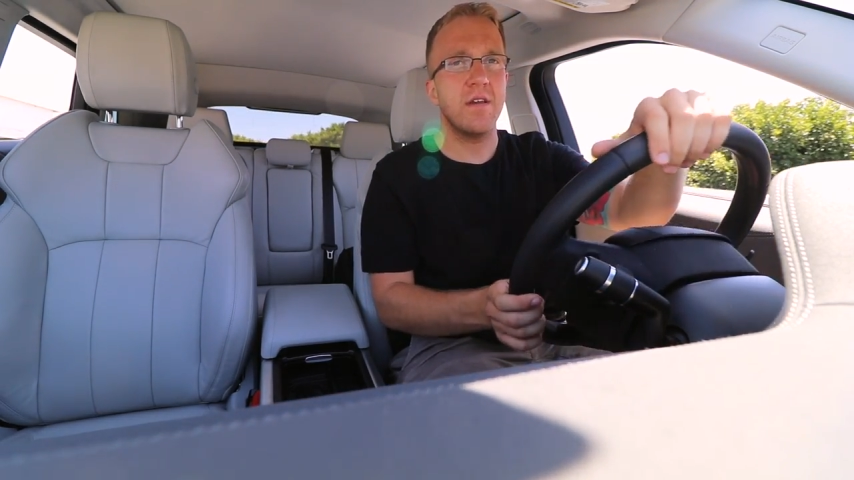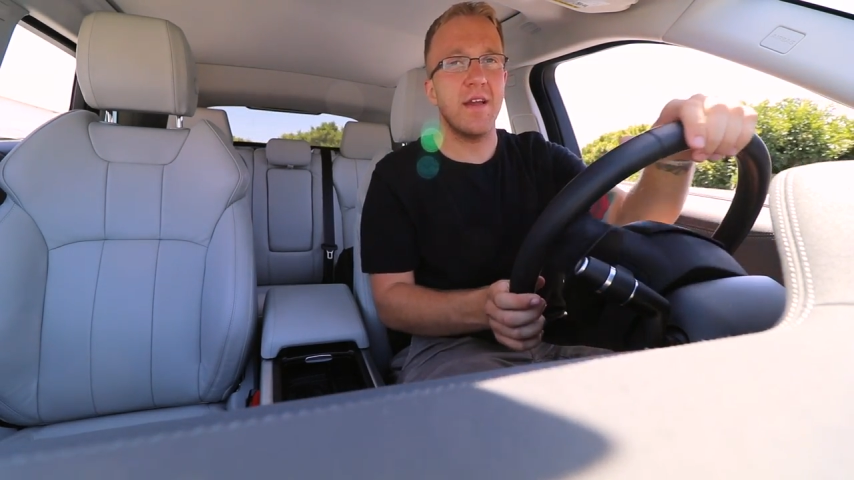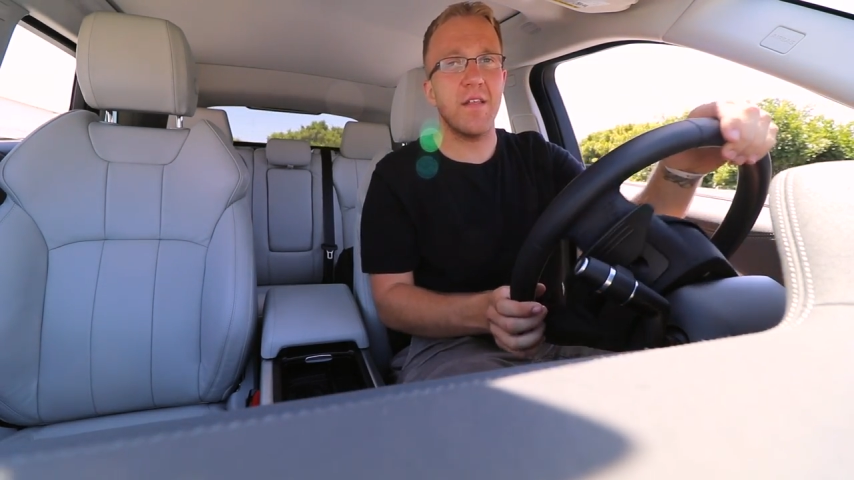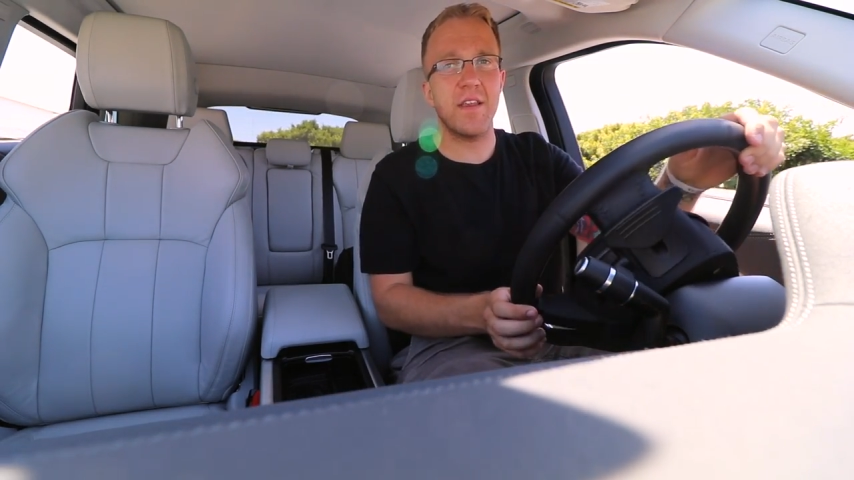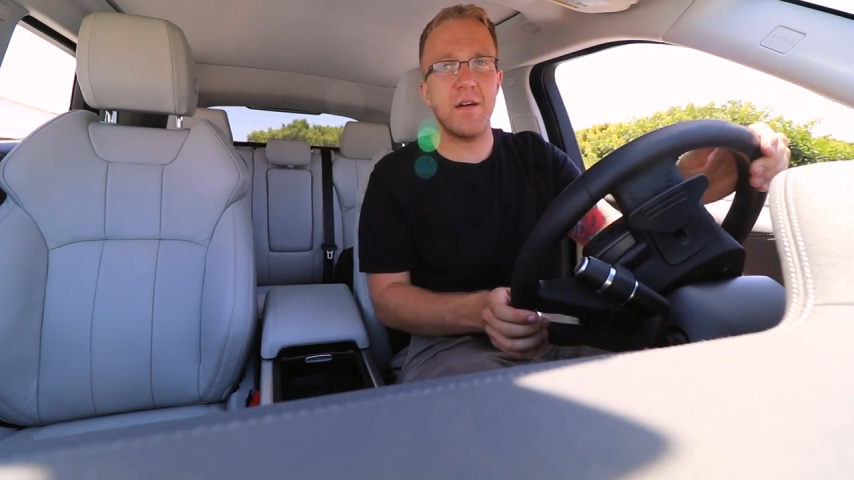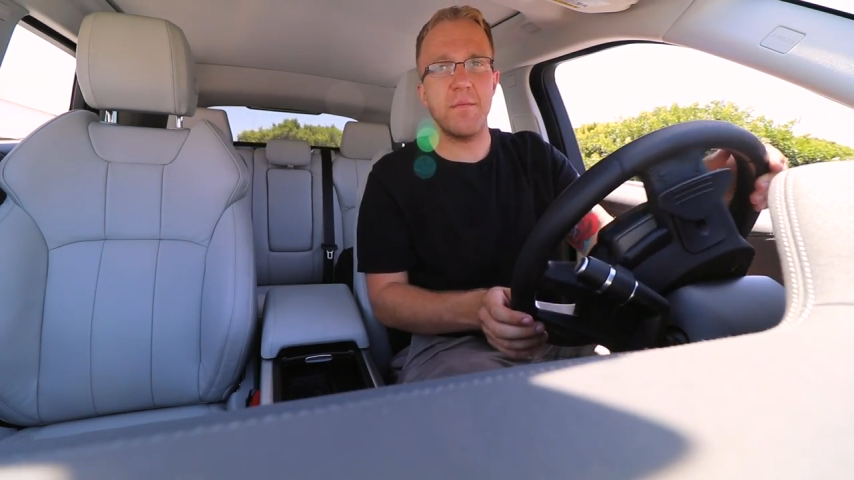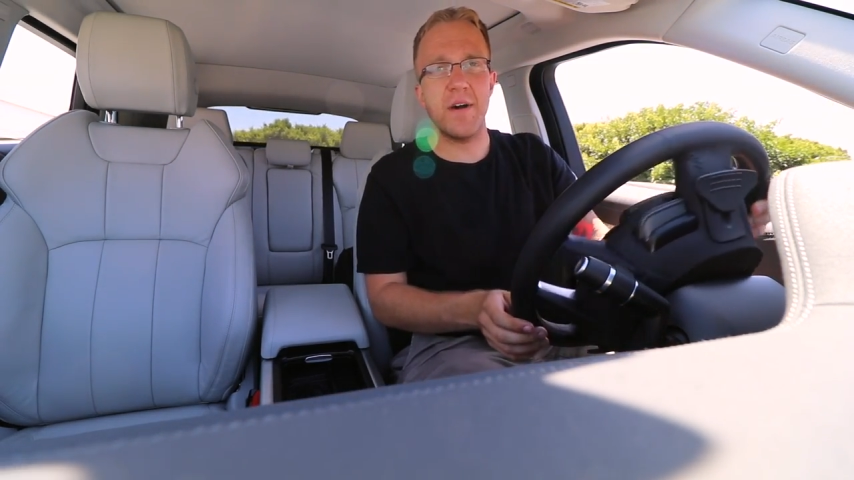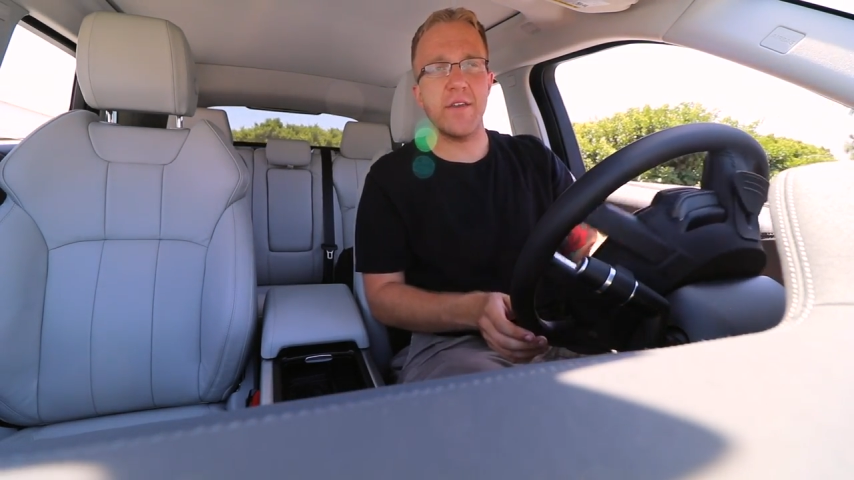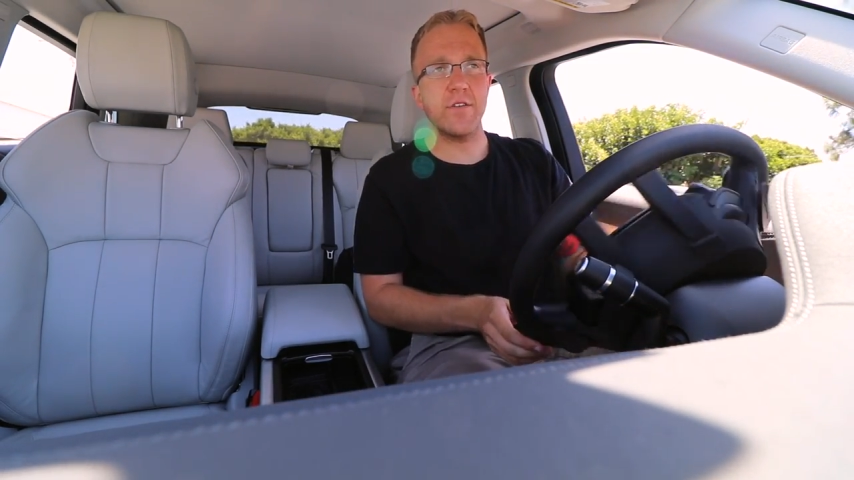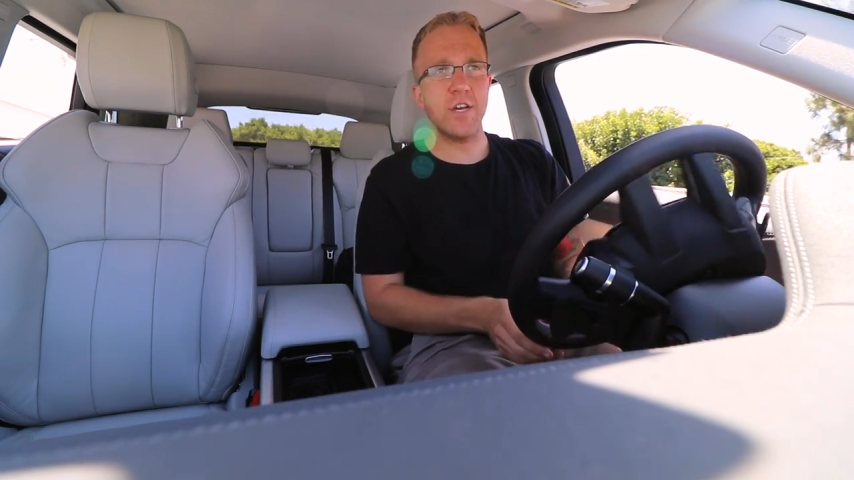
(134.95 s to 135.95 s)
Now that at
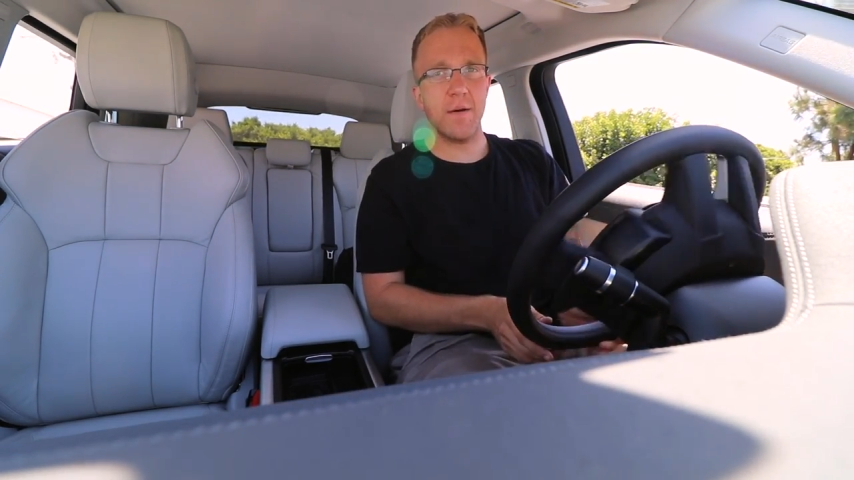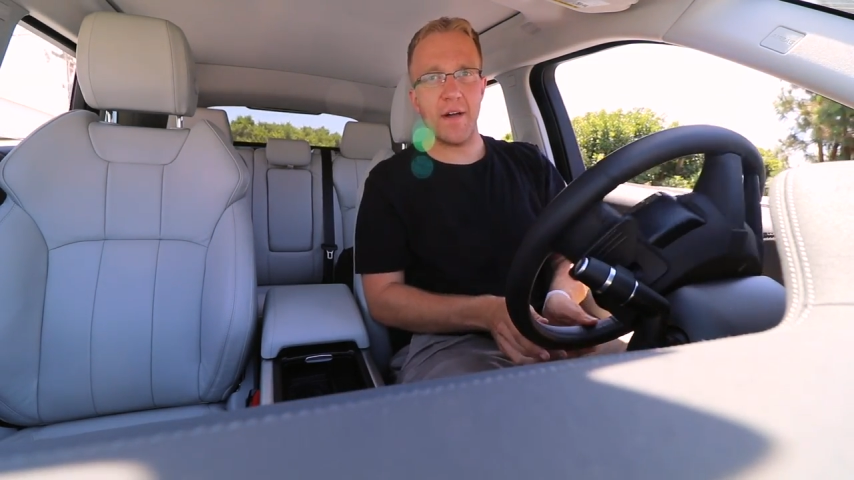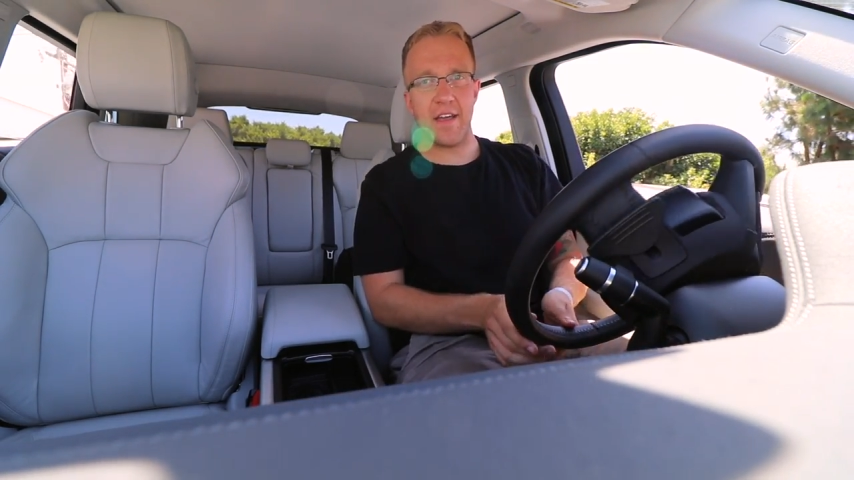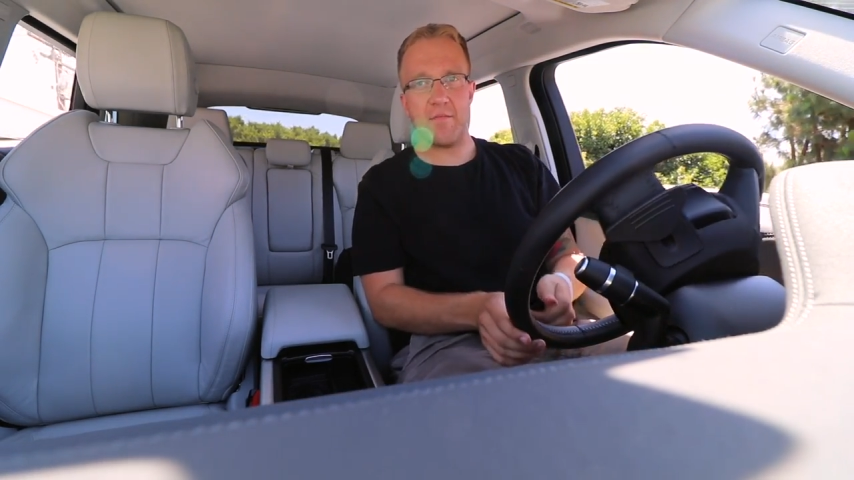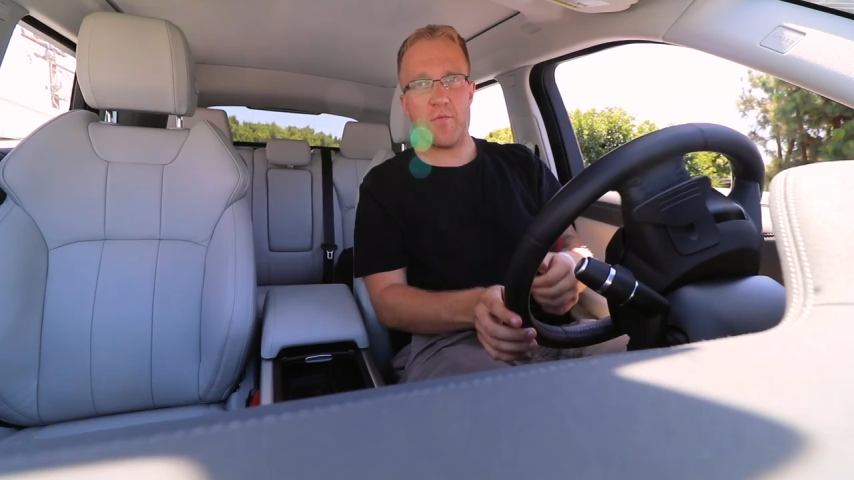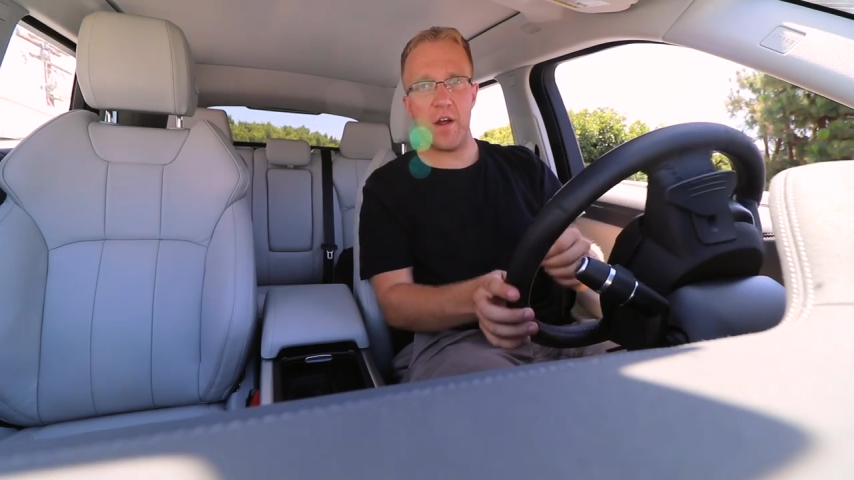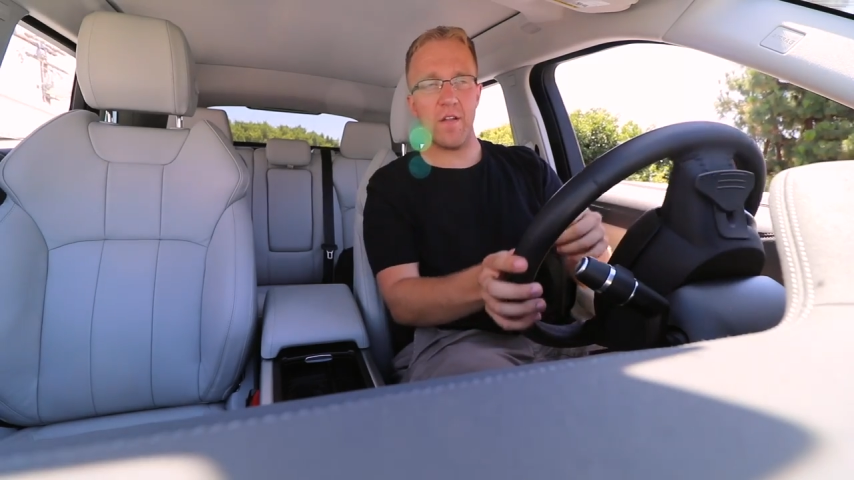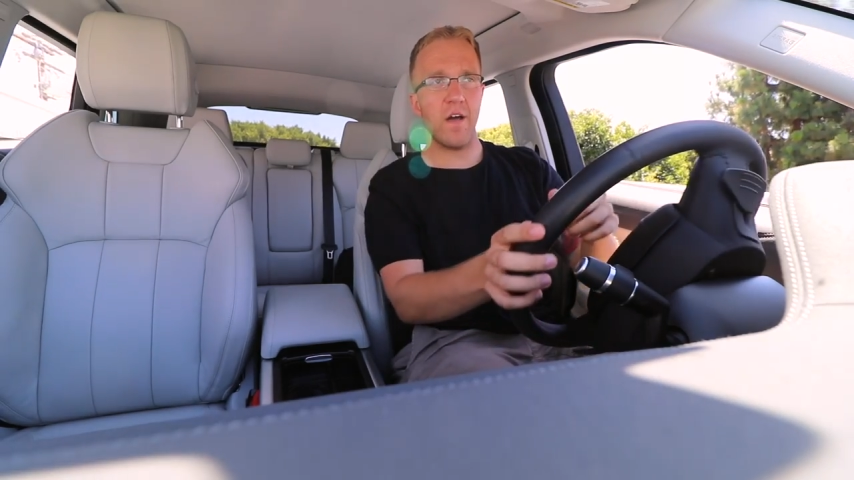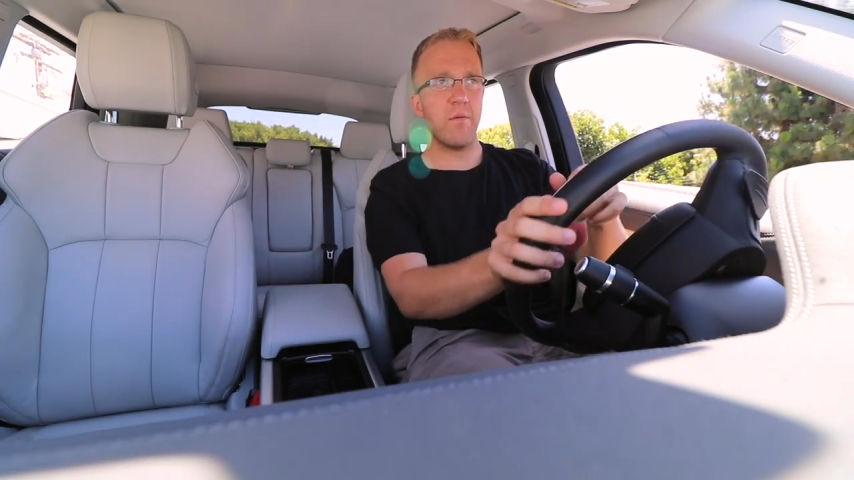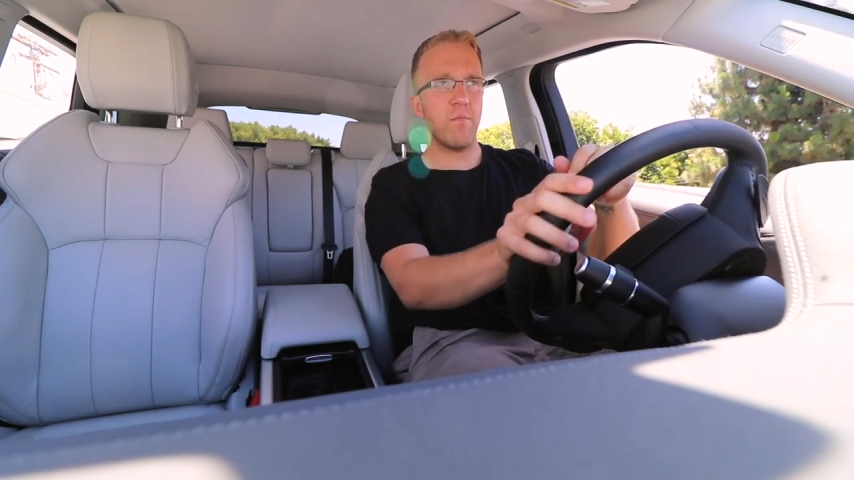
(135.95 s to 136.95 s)
my new job I can wear a lot